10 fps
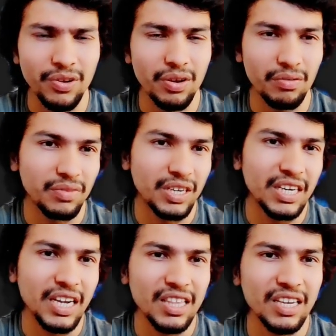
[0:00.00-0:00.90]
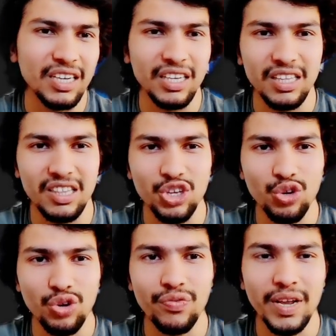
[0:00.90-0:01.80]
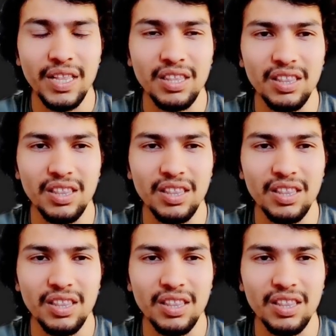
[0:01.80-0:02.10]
dataset is georeference,